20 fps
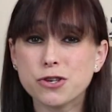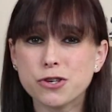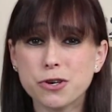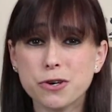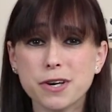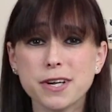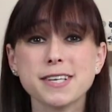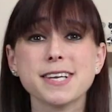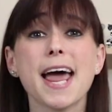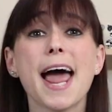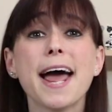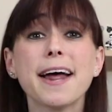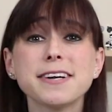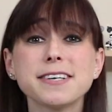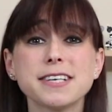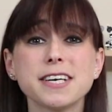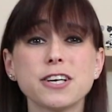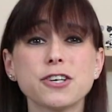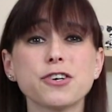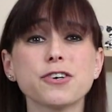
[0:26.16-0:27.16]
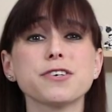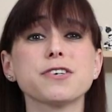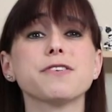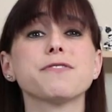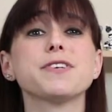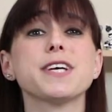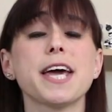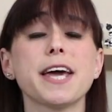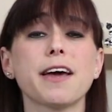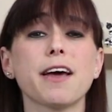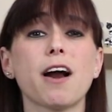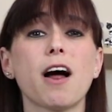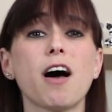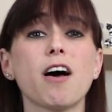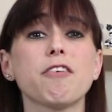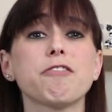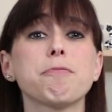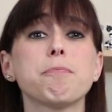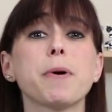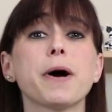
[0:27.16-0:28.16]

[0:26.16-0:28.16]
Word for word: students and teachers have taken off,